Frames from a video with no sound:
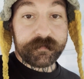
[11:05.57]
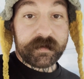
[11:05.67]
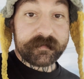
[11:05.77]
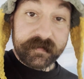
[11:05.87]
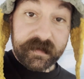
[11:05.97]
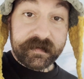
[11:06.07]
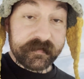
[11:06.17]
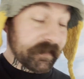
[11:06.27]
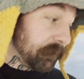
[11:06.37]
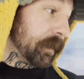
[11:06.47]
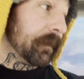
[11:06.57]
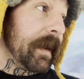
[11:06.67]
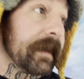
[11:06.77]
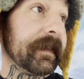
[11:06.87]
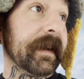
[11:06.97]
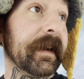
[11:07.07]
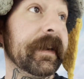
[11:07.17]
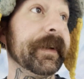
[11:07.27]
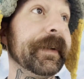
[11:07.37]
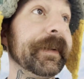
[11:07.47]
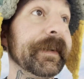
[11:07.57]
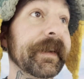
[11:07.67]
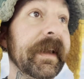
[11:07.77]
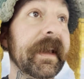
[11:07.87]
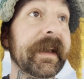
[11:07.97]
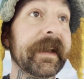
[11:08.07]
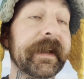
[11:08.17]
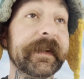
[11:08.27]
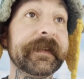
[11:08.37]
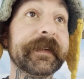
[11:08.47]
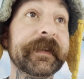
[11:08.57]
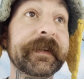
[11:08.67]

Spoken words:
it's leaking somewhere back there. And